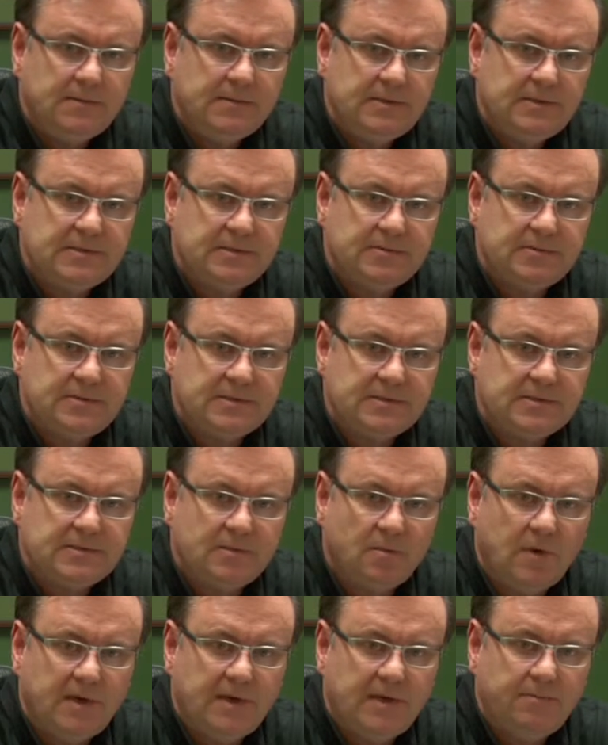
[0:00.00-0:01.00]
These are just the
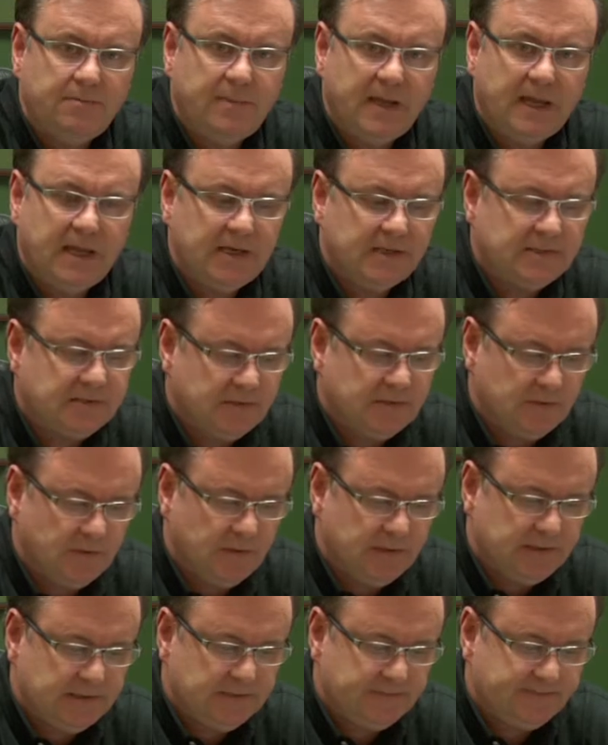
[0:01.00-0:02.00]
way banks do
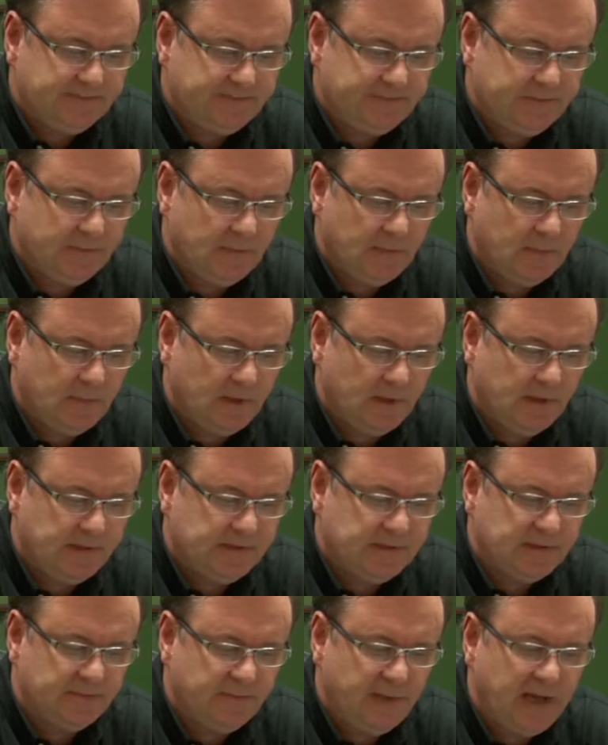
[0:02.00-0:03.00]
it.
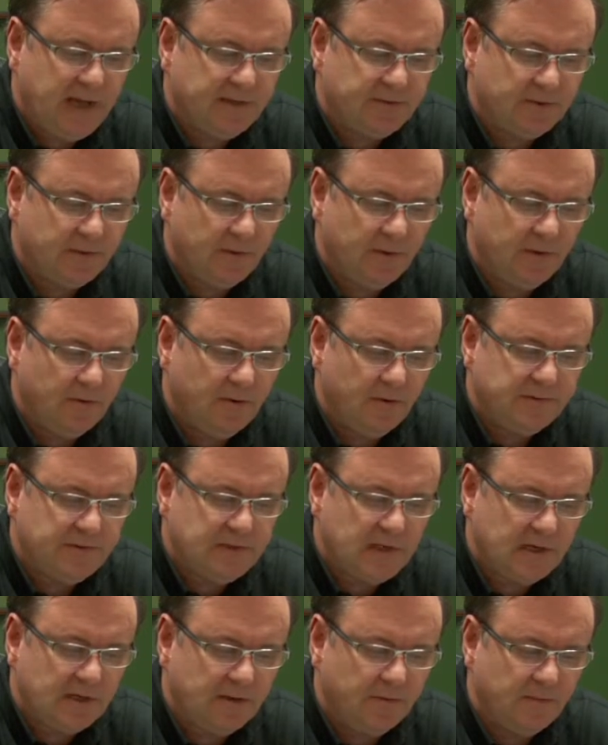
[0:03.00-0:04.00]
This is Patrick Munro
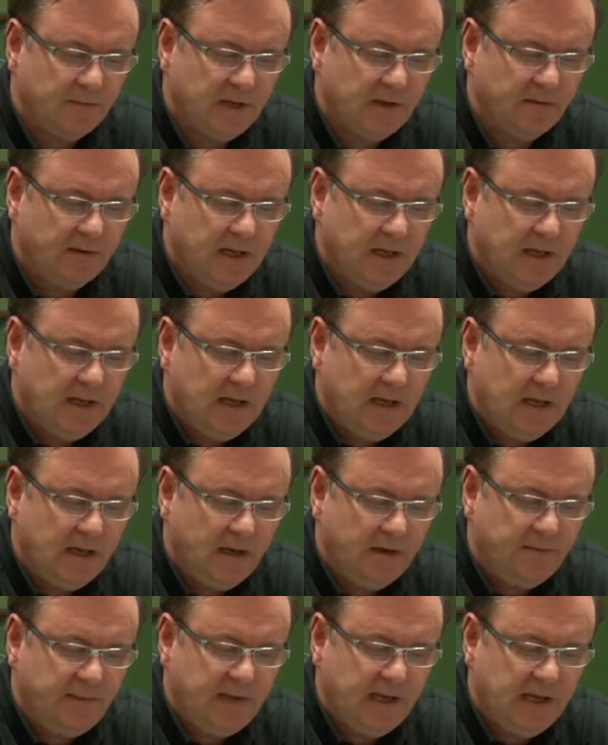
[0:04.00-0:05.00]
talking about how
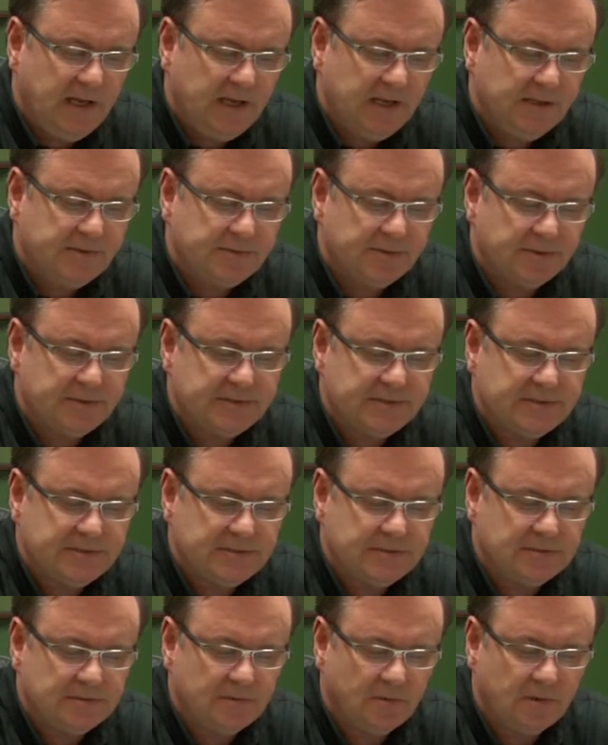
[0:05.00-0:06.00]
to pay interest
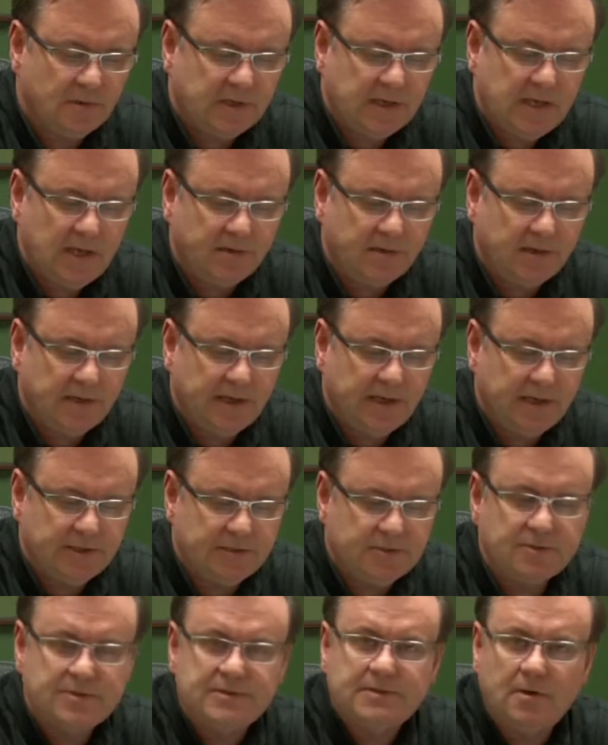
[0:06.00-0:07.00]
or calculate
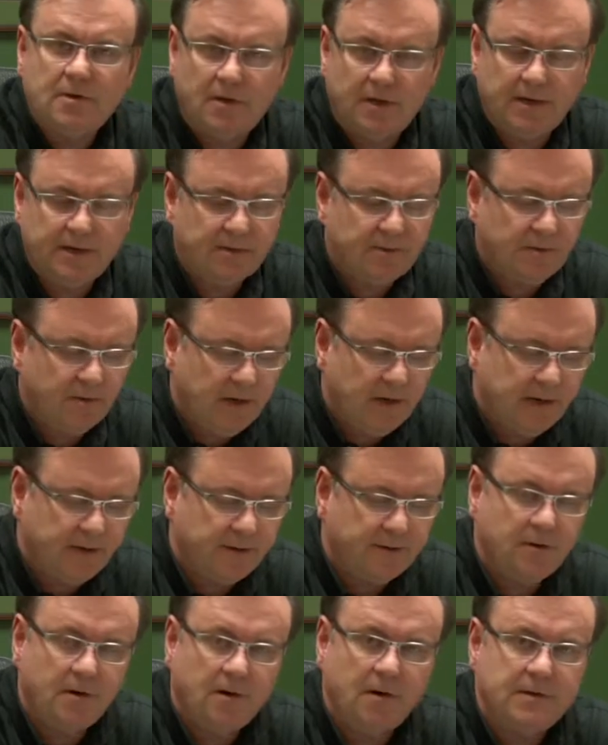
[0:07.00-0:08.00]
interest on credit
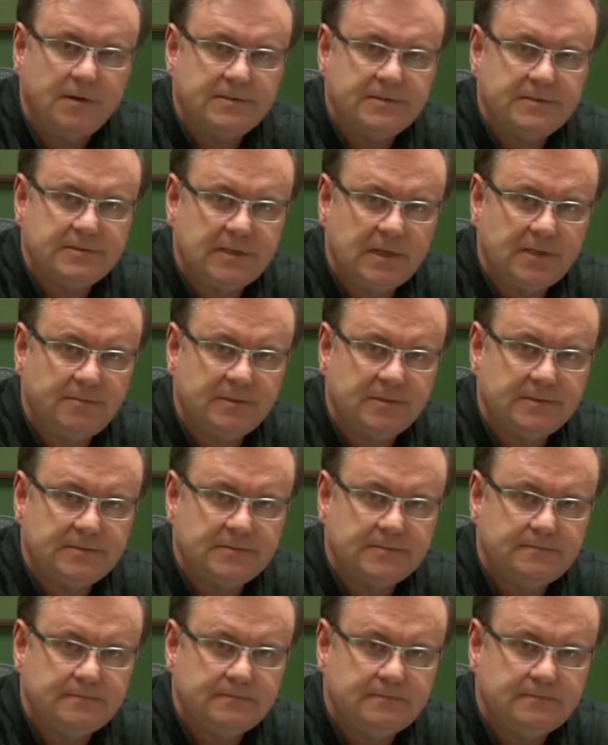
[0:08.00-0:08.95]
card statements.